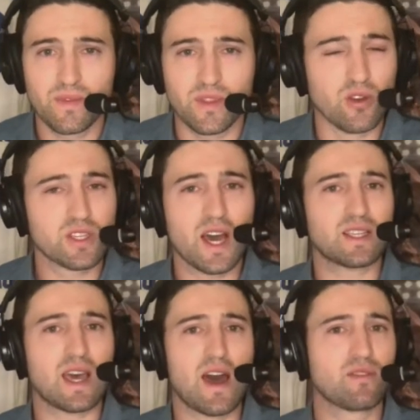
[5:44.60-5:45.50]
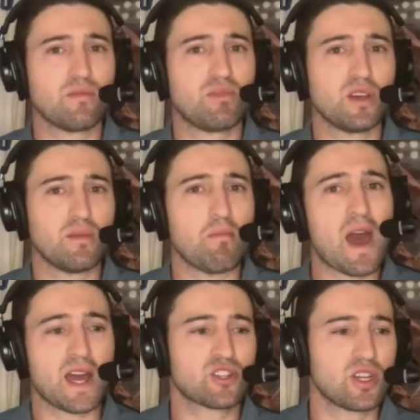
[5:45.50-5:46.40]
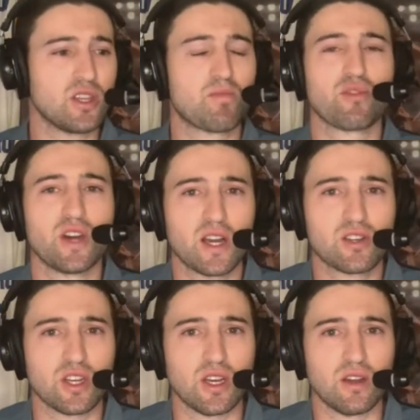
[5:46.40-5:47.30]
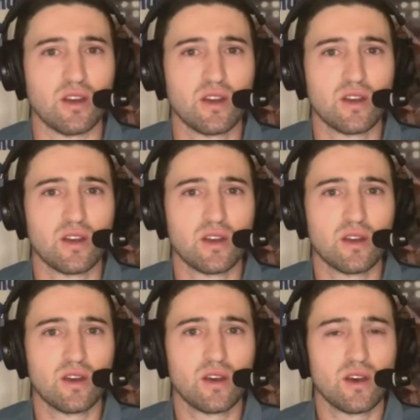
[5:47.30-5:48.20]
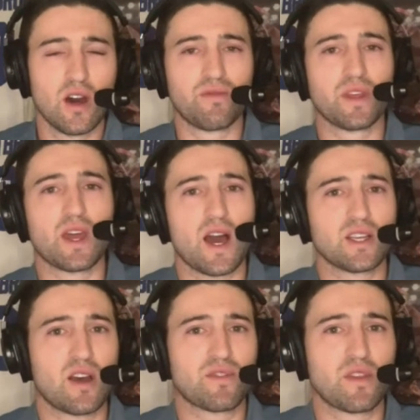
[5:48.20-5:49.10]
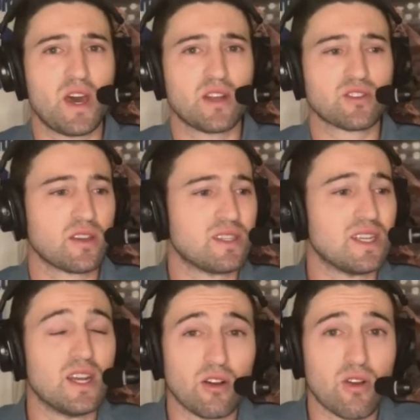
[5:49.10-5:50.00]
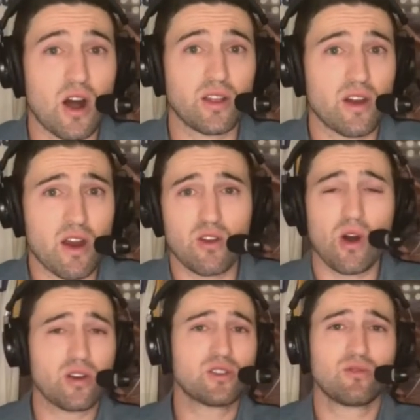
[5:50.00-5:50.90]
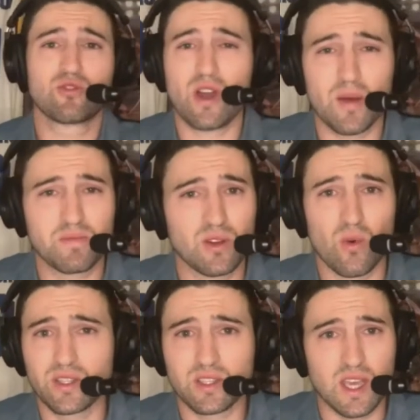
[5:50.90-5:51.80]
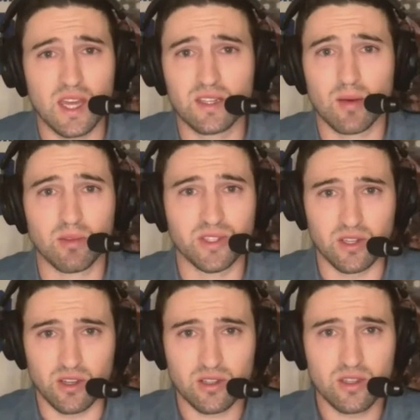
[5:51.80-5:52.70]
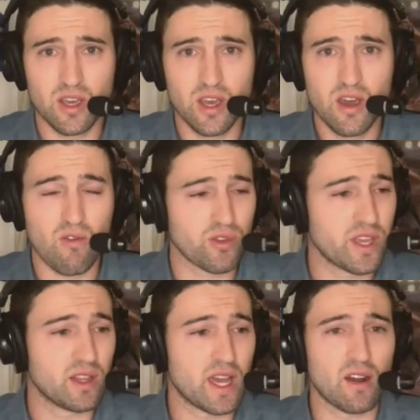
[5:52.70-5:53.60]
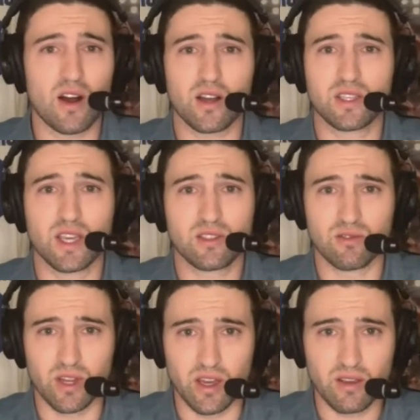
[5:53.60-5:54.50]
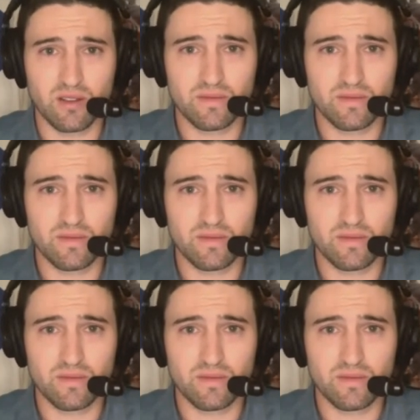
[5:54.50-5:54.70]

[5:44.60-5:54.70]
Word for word: Those guys haven't been matching the production of the guys off the bench, like the Danilo Gallinari, who also dropped in once again double digits for the Atlanta Hawks yesterday.